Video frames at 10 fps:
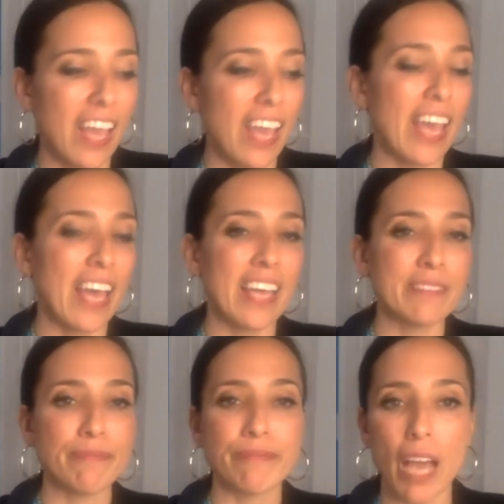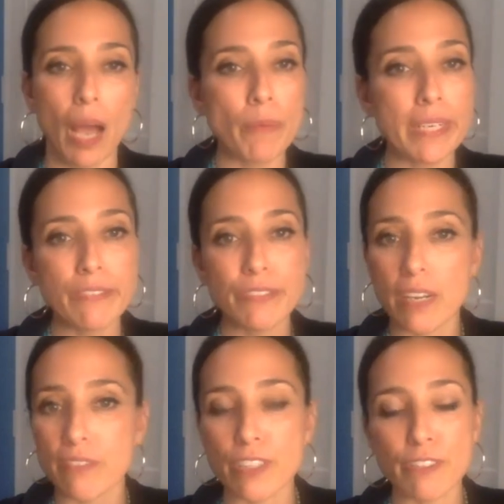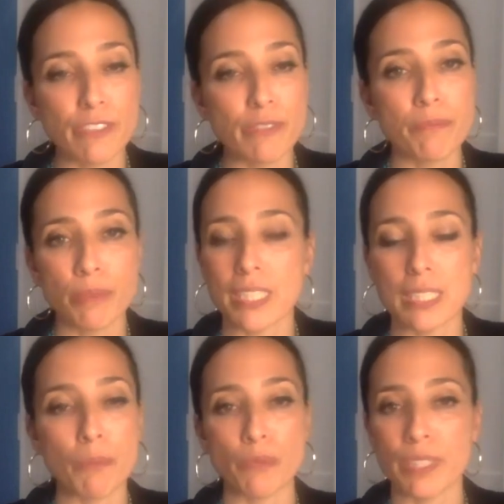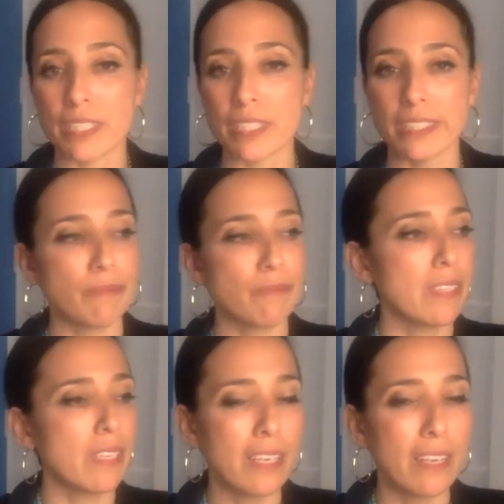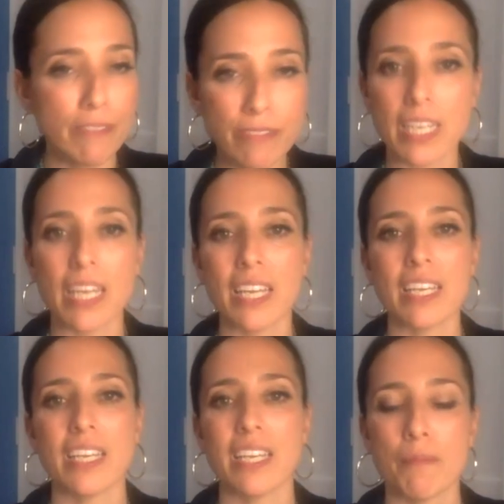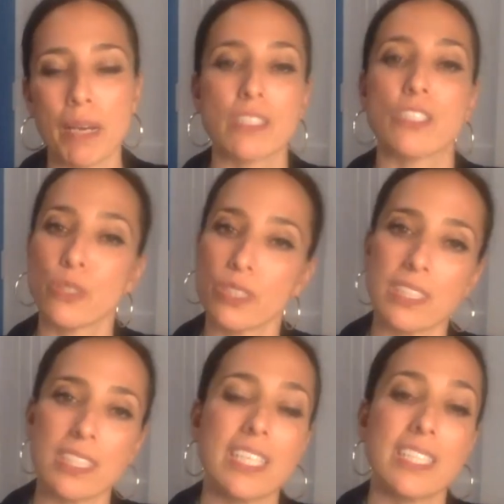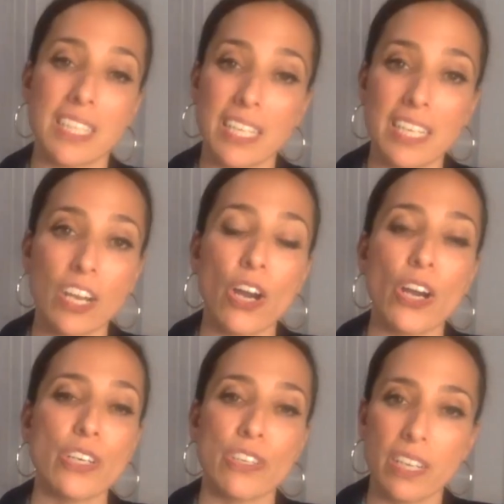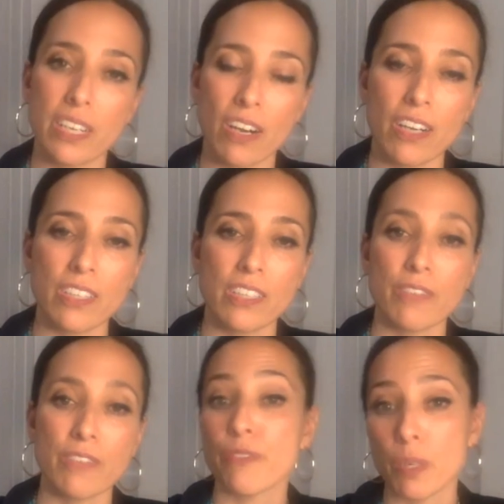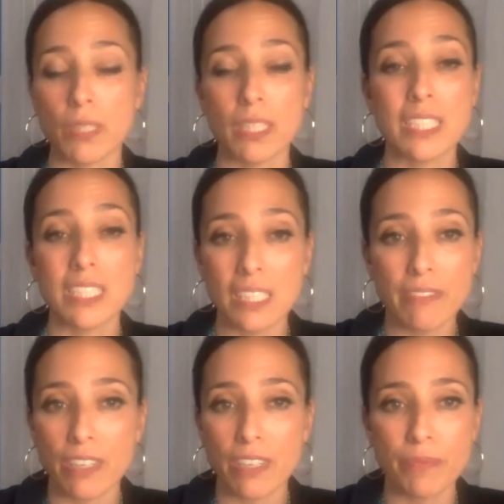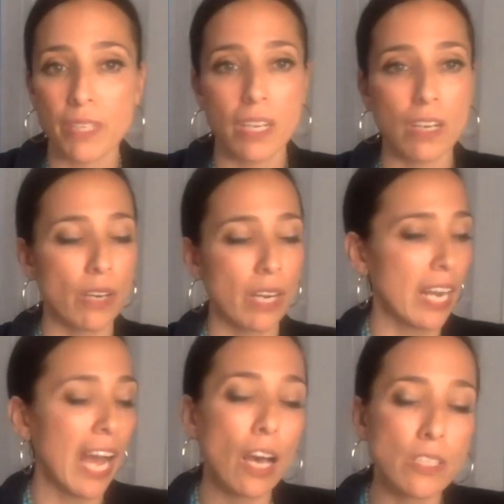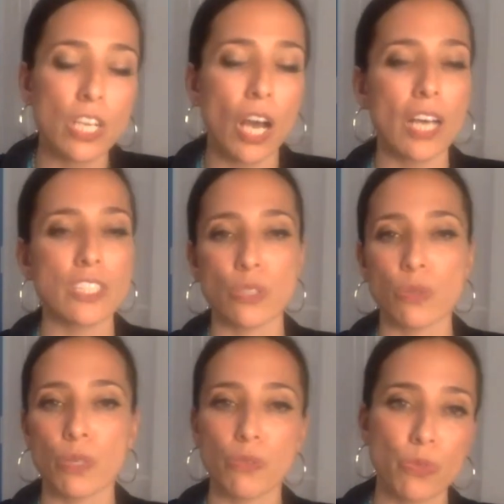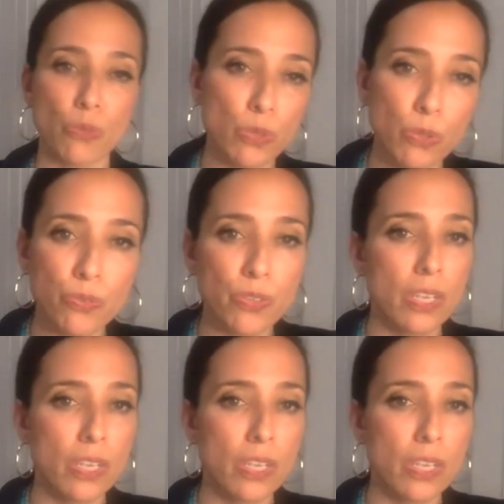And I'm running for governor for pretty simple reasons every day in Massachusetts, it is getting harder and harder for families to live here, right? Housing costs are going through the roof.